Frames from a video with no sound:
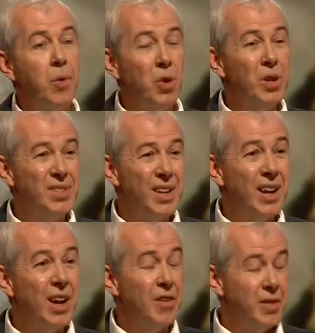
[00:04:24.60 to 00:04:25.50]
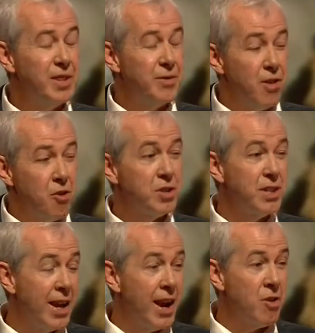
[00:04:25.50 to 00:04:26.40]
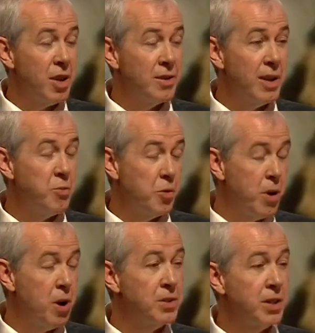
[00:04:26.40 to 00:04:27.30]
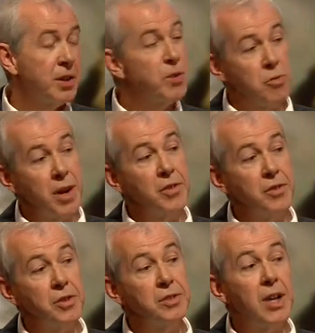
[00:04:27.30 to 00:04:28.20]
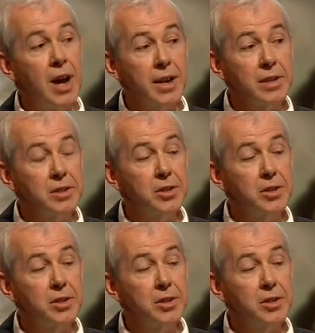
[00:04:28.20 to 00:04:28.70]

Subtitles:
You're sitting, this forested area they're proposing to reintroduce tigers